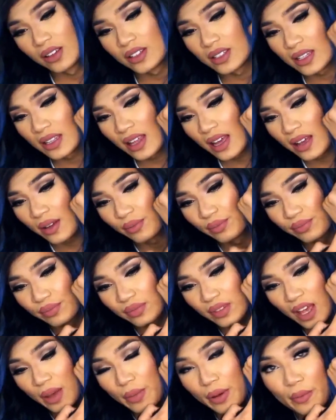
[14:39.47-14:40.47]
You see that?
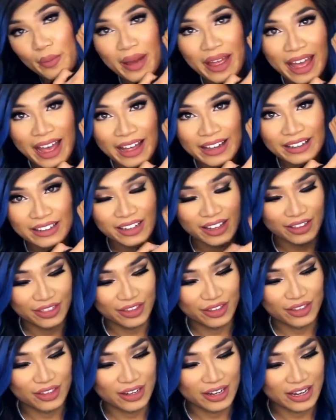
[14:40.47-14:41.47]
I burnt my hand
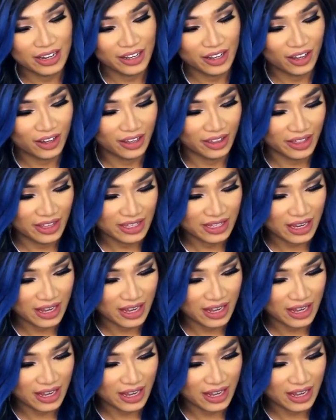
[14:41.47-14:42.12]
the other day curling this